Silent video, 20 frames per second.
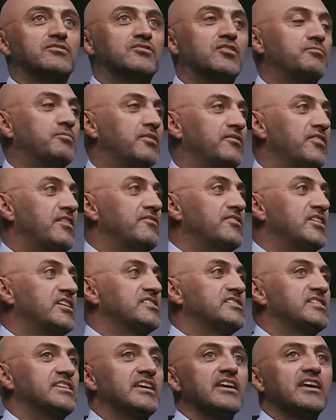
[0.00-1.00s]
top of
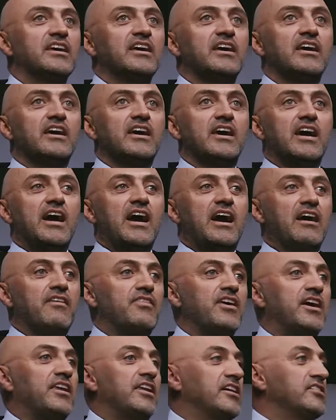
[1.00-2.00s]
Everest. And
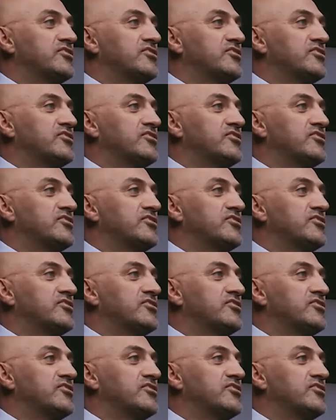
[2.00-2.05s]
then I